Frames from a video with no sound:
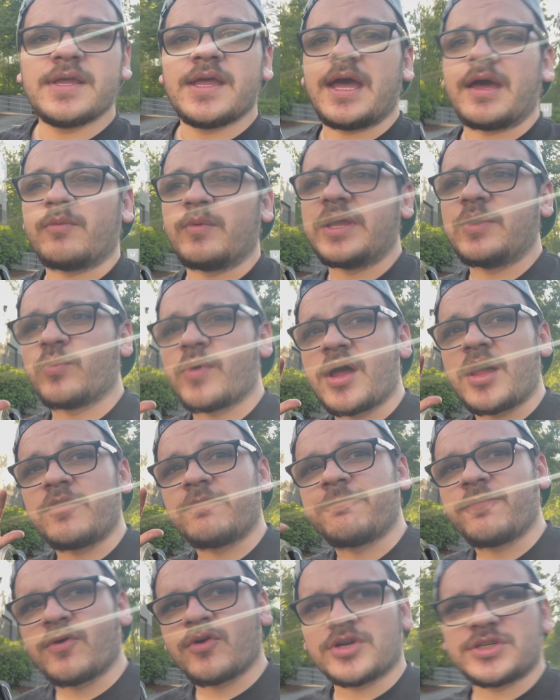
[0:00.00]
And we run
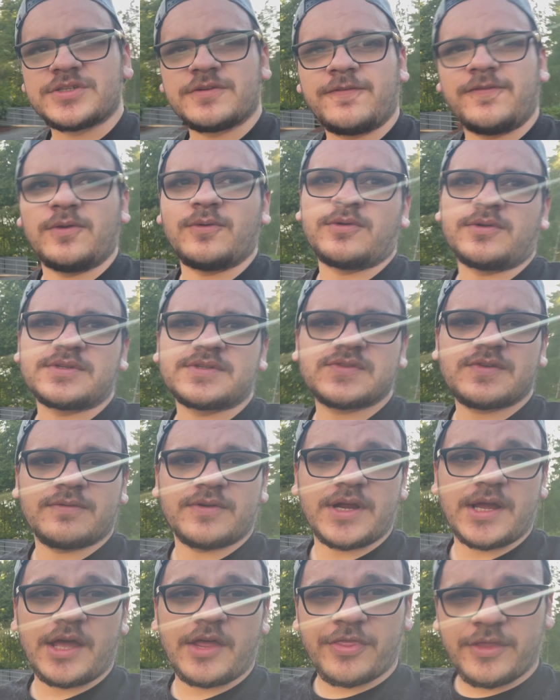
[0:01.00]
forged fuels
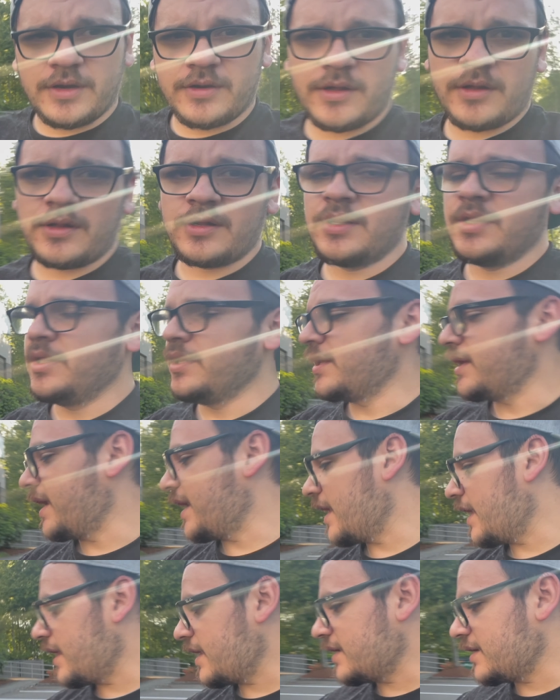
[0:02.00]
for ethanol,
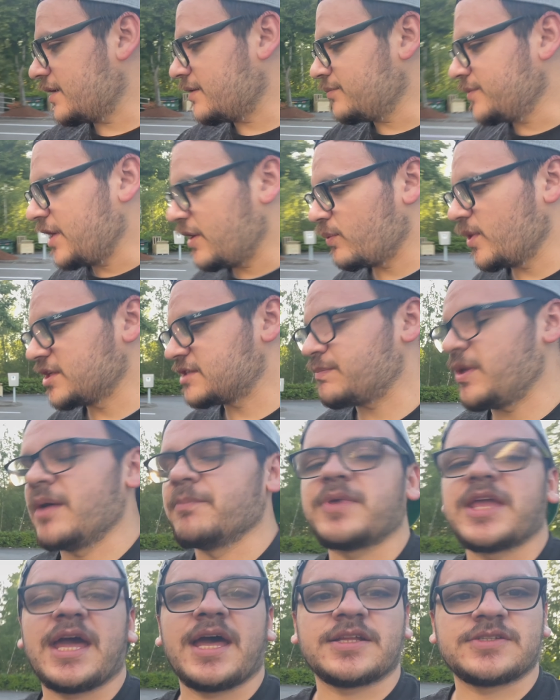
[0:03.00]
and it runs
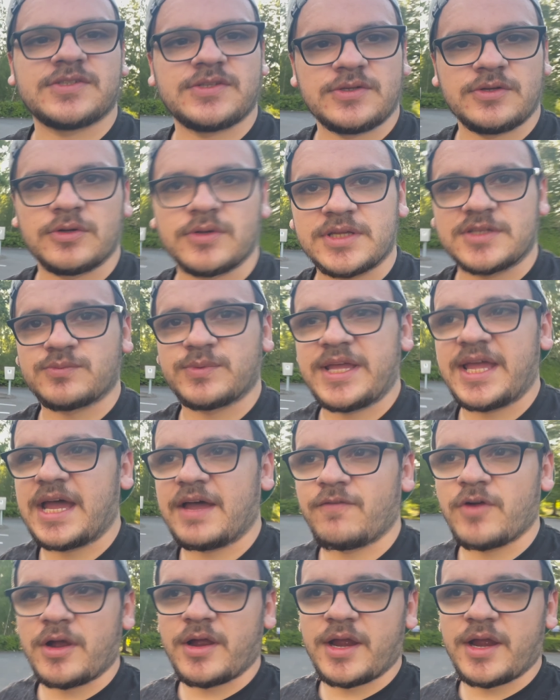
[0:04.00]
pump gas too, because we have our